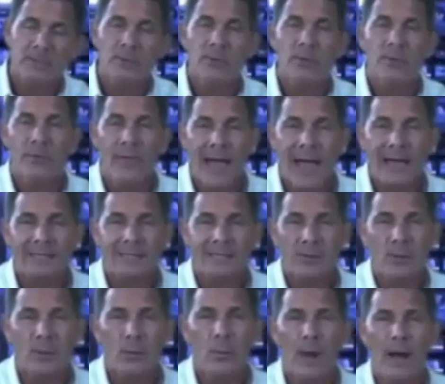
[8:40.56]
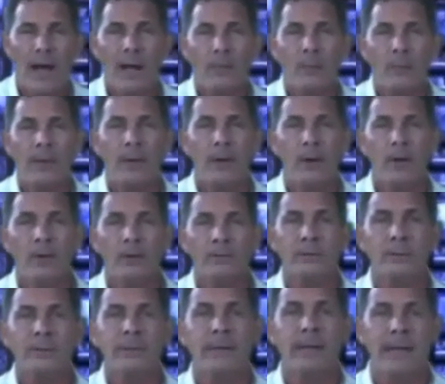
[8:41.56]
So that's why we
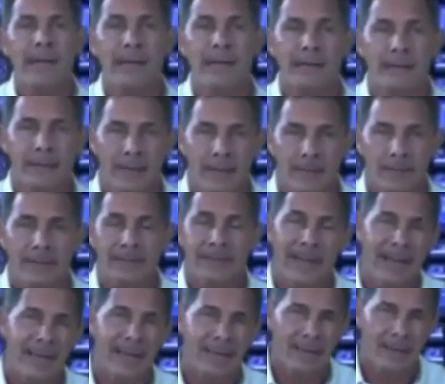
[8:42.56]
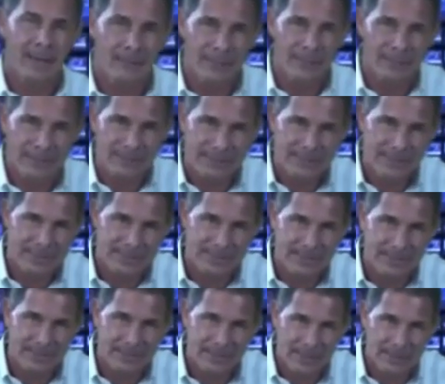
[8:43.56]
ultimately end up dying of a disease
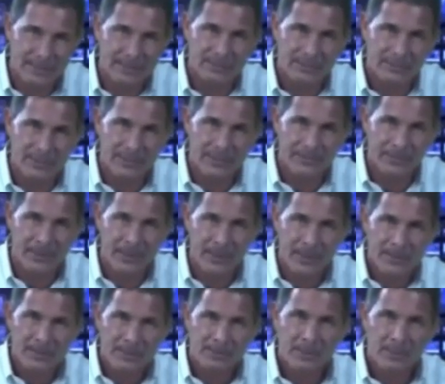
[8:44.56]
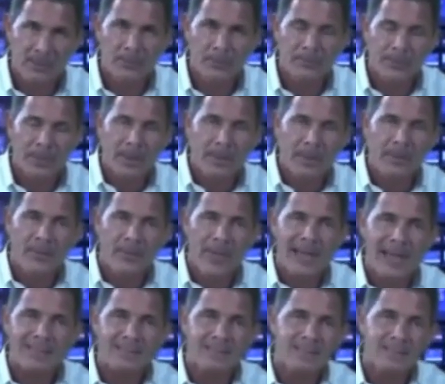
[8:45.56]
in this country. So
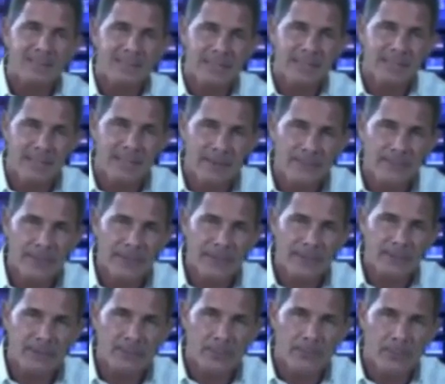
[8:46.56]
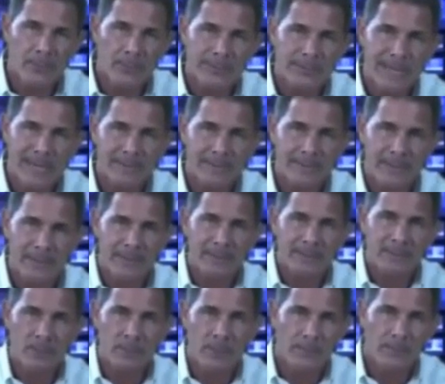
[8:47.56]
that's the significance of what Protandim does.
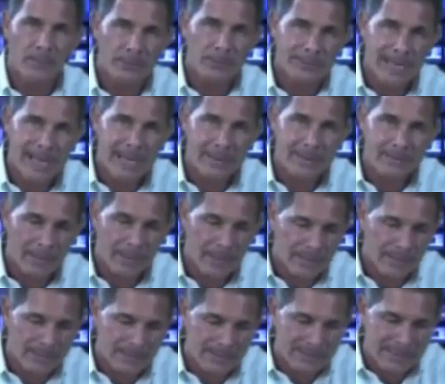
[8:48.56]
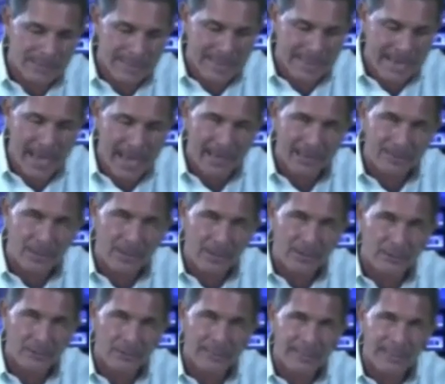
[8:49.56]
So what Protandim does is knocks
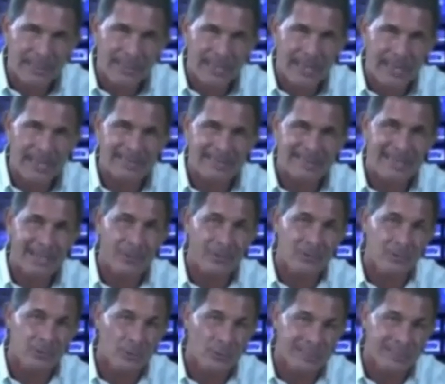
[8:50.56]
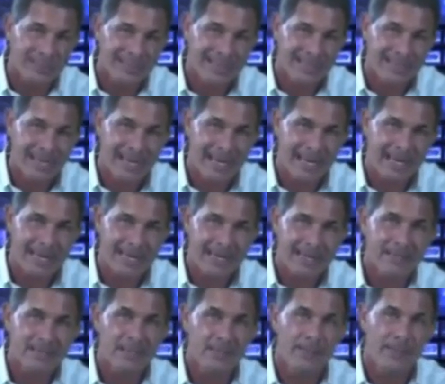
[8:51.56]
on your DNA, tells your DNA
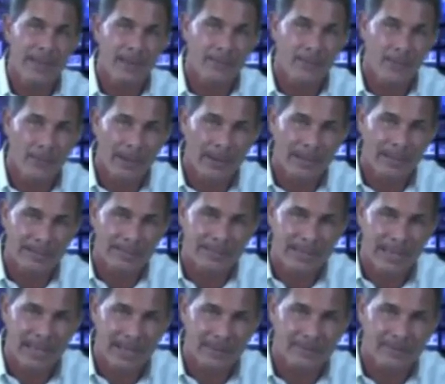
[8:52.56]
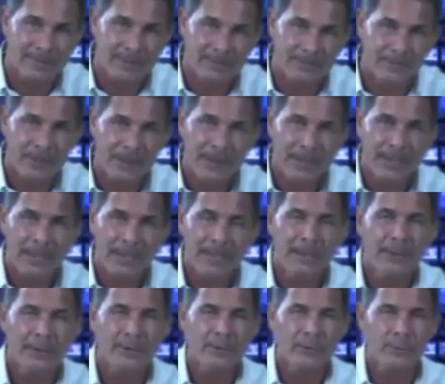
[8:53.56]
to make more enzymes.
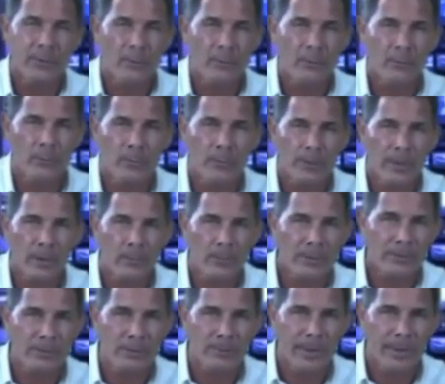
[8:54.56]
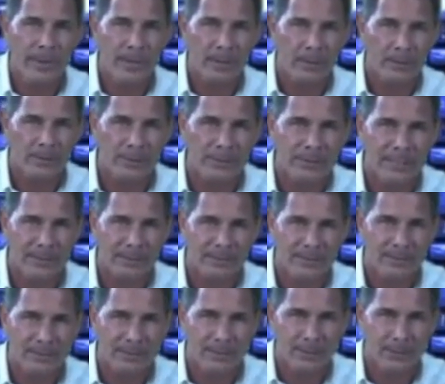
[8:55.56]
Here's what I really want you to pay close
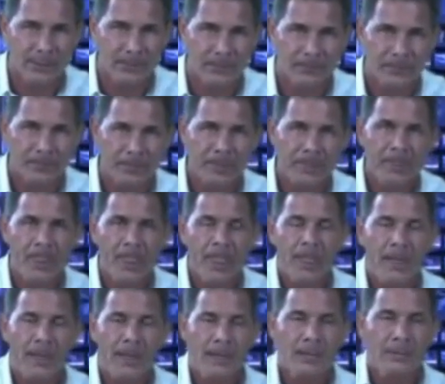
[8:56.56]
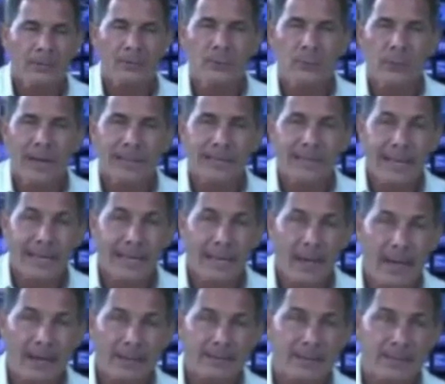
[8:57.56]
attention to. Direct
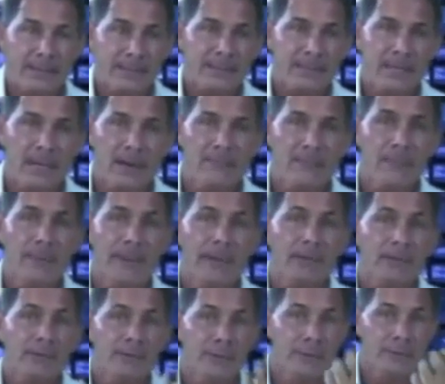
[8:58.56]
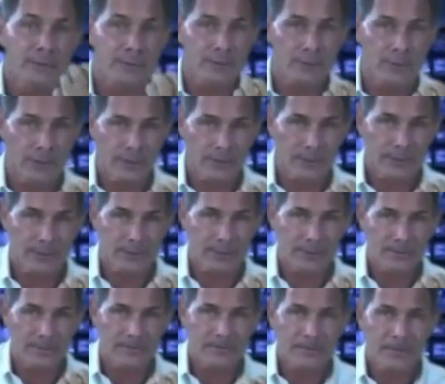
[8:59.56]
antioxidants come from an external source.
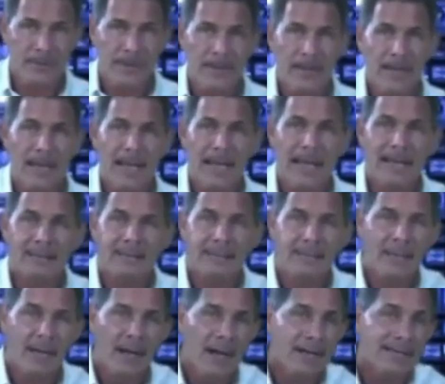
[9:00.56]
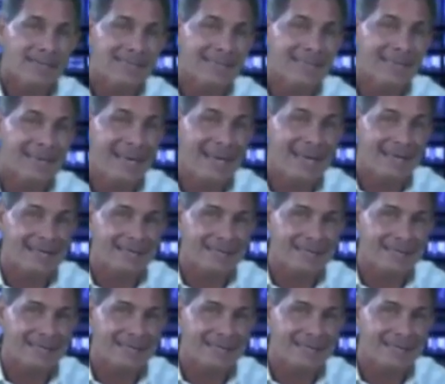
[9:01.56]
Antioxidant